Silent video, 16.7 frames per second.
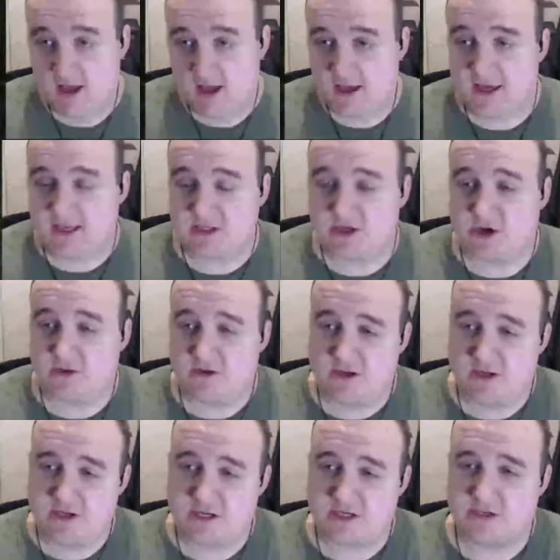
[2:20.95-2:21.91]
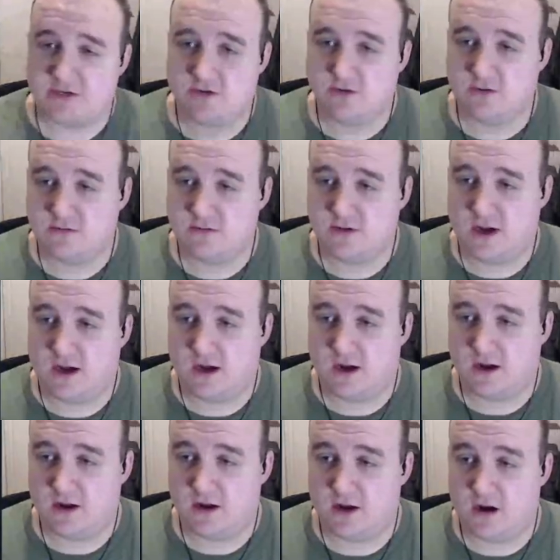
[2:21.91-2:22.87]
he's got the additional
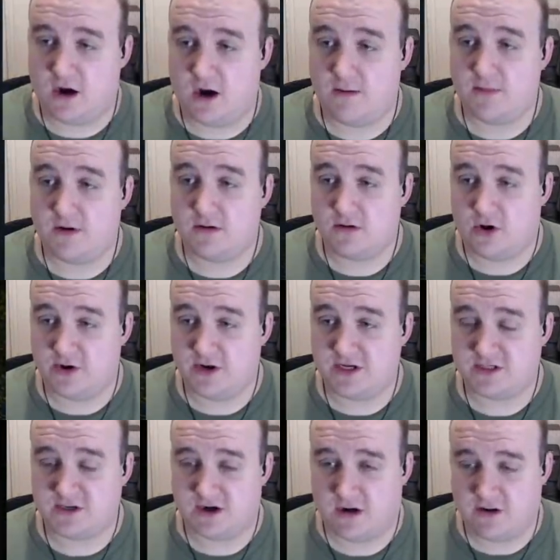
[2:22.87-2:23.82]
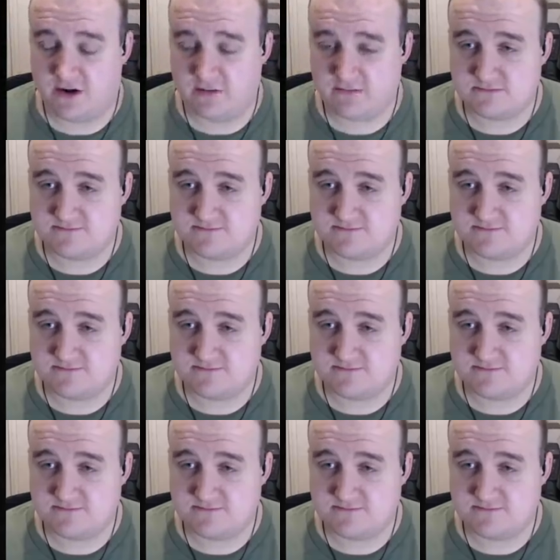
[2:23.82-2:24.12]
armor on his turret.